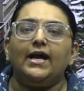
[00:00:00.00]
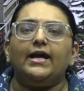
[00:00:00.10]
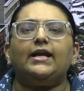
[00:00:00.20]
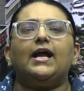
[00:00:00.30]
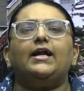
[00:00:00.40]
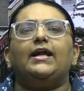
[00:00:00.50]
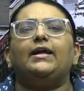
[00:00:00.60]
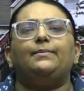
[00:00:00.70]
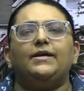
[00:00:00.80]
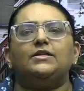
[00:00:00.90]

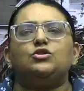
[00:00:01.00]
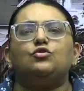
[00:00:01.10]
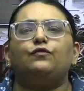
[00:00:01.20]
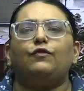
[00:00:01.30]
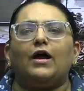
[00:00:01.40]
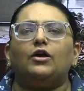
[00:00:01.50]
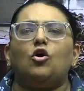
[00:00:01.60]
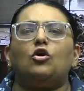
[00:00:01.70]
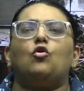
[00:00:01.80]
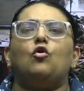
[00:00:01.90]
Inundate means to flood
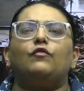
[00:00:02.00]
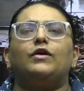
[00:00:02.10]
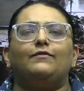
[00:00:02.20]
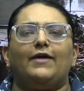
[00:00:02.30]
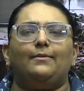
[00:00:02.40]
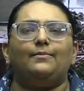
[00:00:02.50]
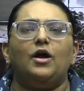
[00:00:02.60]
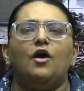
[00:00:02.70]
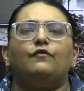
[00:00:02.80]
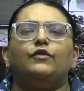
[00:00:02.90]
or overwhelm
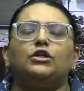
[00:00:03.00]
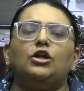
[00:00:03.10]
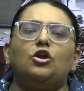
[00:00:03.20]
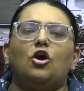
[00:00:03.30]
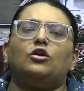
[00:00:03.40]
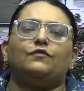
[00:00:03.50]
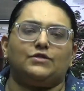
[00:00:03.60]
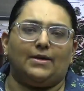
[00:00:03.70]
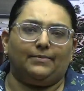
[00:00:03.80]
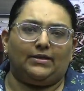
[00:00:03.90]
with a lot of
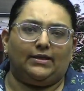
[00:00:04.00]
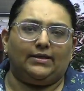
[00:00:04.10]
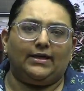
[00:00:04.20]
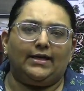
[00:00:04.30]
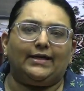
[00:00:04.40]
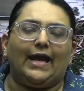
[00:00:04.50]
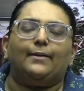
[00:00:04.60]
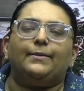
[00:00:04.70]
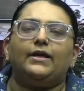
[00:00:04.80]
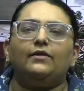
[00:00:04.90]
something. It
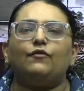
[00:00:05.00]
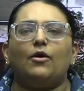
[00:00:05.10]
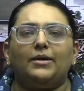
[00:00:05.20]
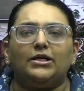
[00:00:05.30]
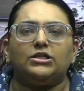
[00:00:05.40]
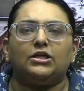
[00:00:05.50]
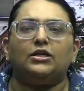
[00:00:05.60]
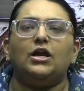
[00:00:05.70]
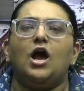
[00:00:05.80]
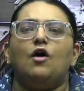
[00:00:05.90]
can be
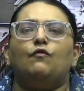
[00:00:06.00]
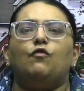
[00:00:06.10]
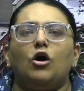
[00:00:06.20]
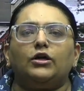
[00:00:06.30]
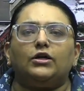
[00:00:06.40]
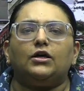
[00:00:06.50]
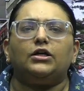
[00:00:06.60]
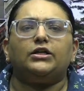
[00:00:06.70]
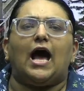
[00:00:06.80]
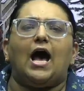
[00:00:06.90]
information, water,
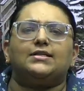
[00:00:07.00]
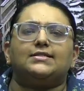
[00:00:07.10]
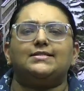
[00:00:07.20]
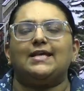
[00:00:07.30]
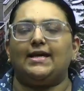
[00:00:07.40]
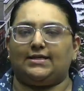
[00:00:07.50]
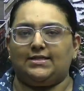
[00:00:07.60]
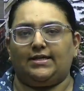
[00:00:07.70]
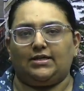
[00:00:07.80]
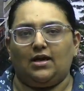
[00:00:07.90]
tasks,
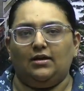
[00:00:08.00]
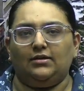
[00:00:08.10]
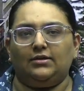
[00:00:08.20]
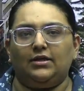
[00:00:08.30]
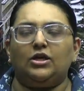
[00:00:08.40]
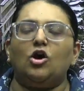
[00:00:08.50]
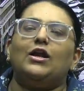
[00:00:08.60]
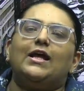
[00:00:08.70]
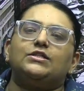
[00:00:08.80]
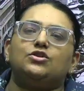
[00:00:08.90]
etc. Now
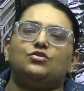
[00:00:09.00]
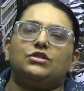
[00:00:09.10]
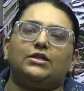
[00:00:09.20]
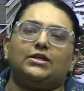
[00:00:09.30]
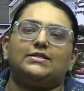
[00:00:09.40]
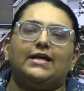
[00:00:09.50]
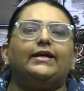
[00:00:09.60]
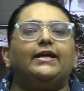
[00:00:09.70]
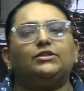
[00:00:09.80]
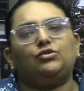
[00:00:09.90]
let's use it in a
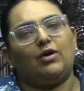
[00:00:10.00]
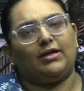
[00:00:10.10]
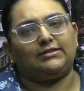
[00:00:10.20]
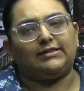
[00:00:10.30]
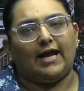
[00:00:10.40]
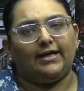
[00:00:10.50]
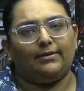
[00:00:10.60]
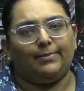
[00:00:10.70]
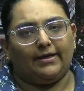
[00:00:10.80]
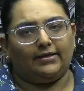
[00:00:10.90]
sentence to understand
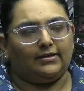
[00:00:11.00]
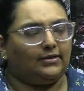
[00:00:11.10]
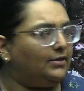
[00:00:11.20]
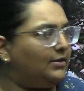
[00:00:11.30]
it better.